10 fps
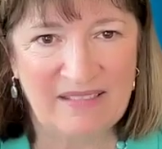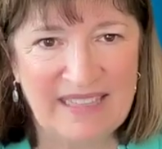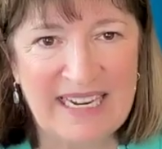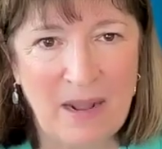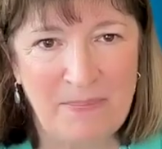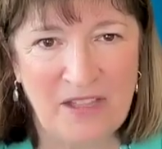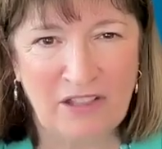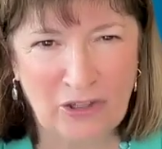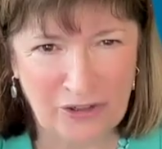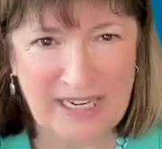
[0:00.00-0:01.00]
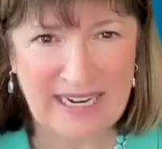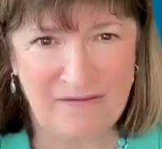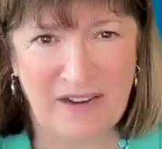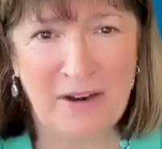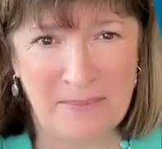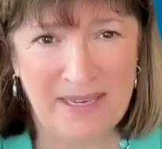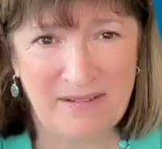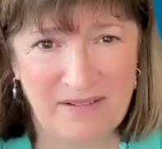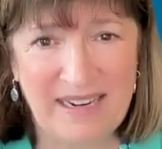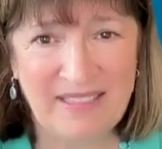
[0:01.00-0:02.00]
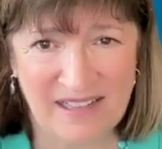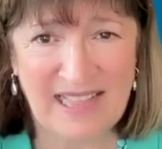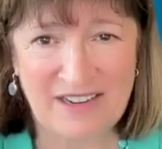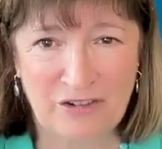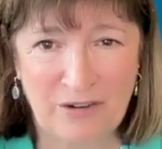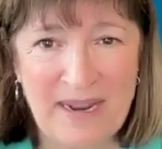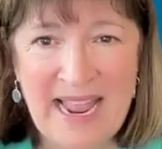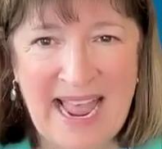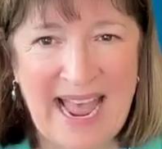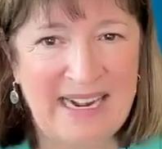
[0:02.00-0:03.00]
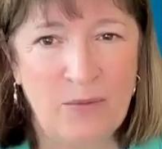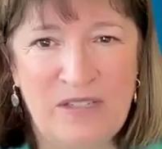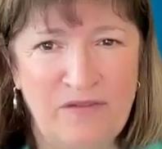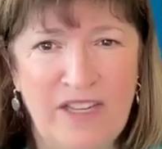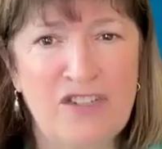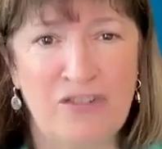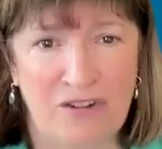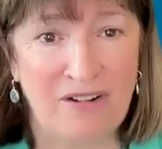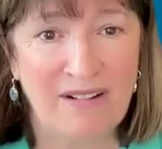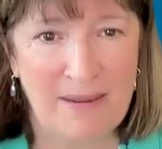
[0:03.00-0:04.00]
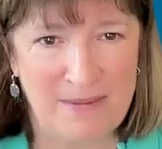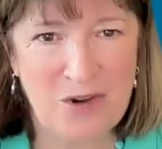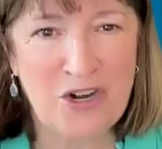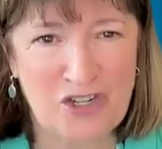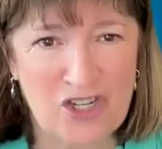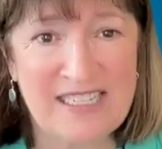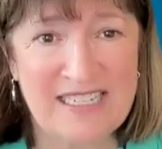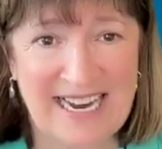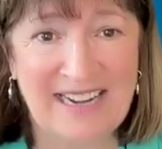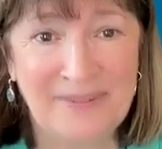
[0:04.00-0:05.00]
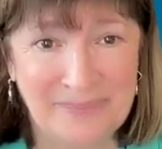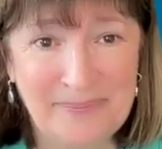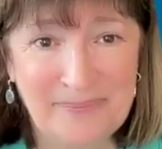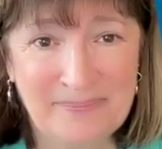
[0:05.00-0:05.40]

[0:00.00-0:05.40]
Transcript: lit up the learning environment in the classroom. And it was visceral. I mean, you could just tell.